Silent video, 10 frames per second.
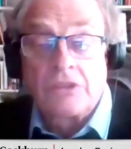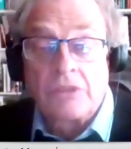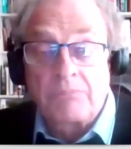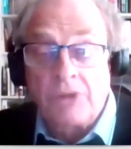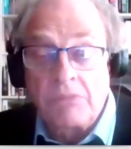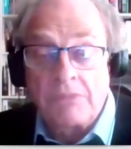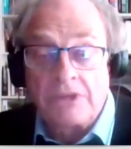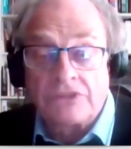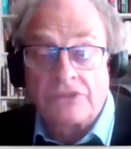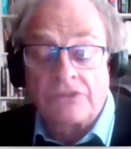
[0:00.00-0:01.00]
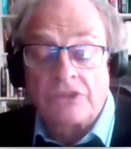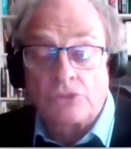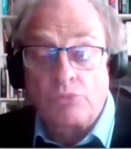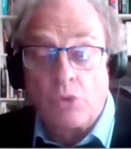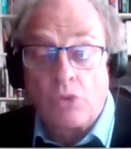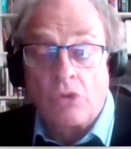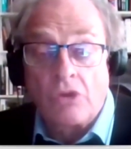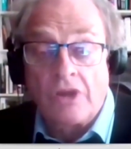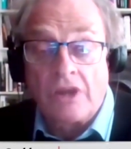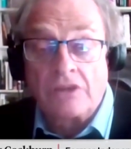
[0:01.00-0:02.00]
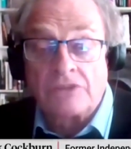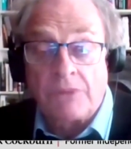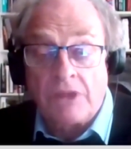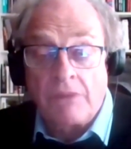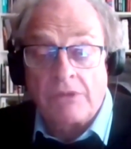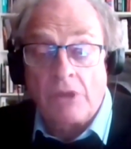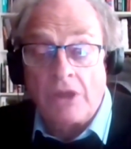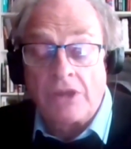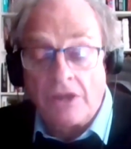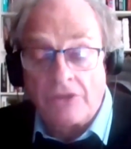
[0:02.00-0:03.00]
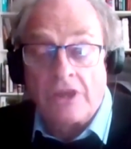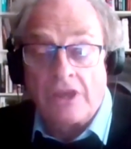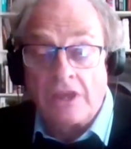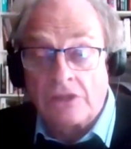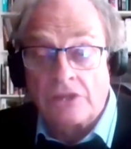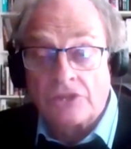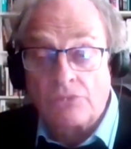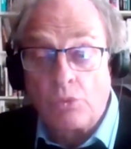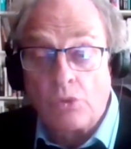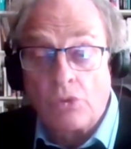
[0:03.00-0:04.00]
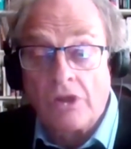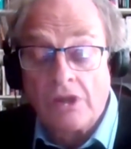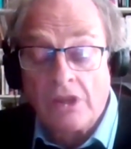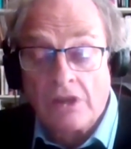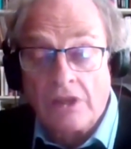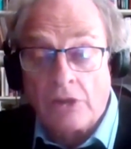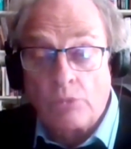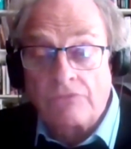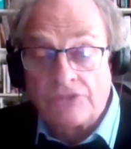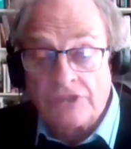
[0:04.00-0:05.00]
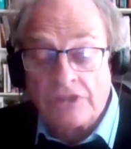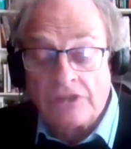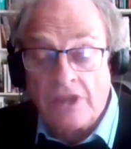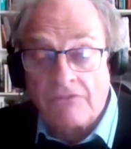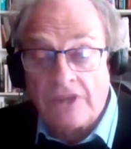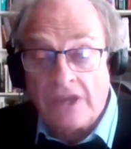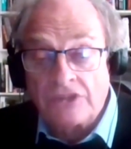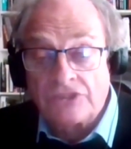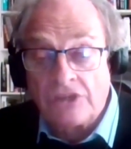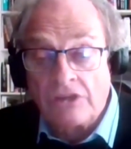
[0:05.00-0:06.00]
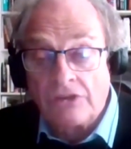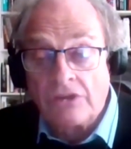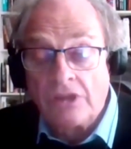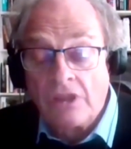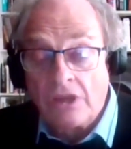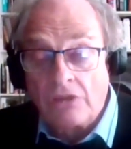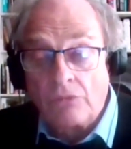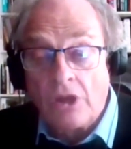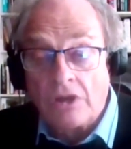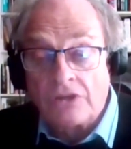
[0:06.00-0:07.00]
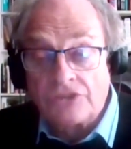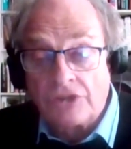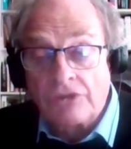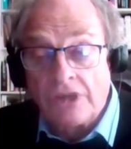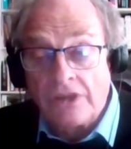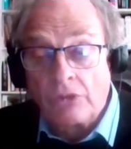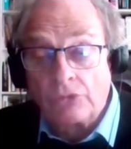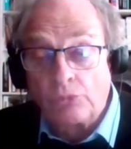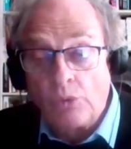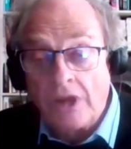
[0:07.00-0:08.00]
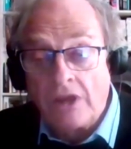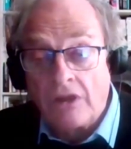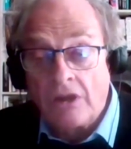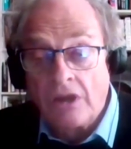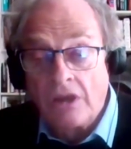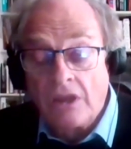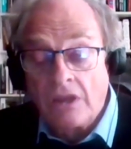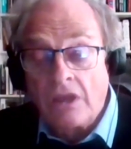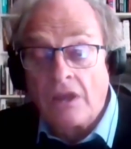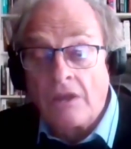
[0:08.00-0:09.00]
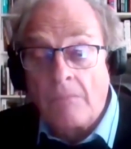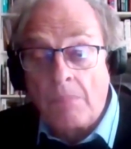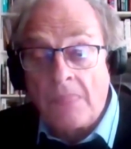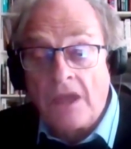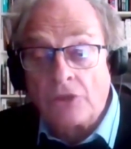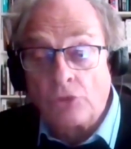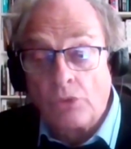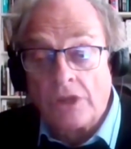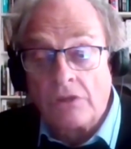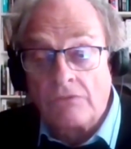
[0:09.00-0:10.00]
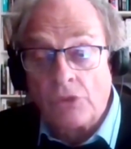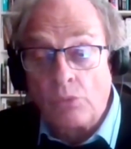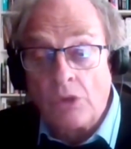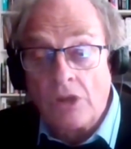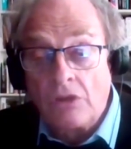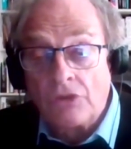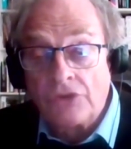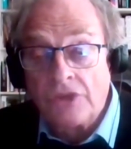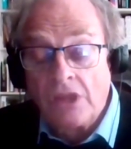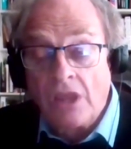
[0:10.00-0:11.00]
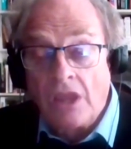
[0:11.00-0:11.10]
the problem is that this war is becoming another endless war, like we've seen in Afghanistan, Iraq, and Syria, and elsewhere, and all over the world.